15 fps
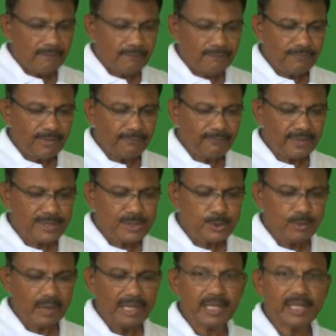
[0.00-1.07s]
The first
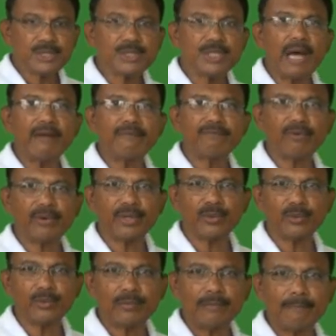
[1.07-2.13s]
one is done for
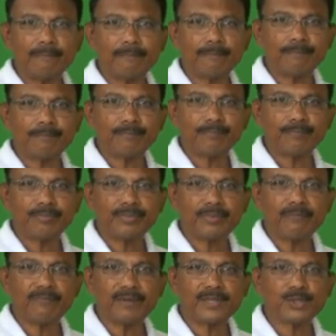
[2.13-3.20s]
you.
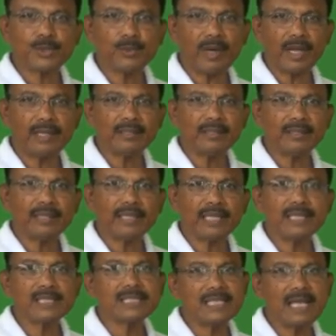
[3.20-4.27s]
The first one
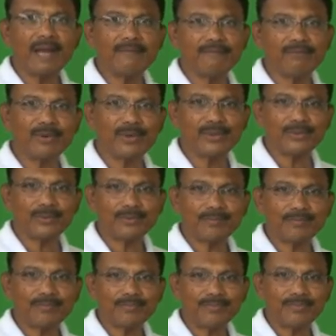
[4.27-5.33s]
is done for you.
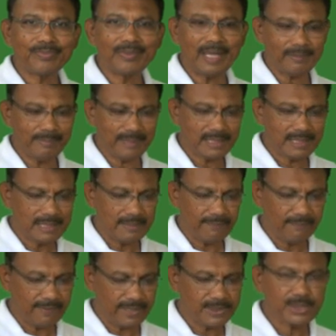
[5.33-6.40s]
That means the
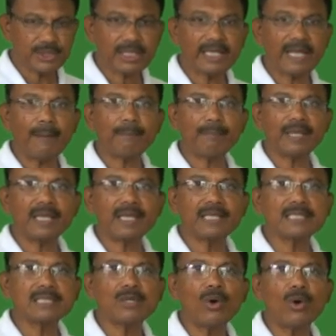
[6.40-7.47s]
first gap
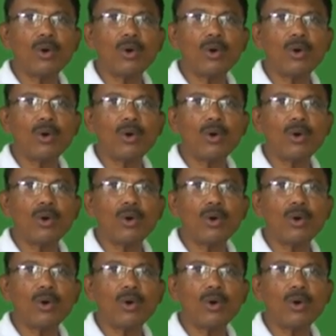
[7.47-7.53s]
is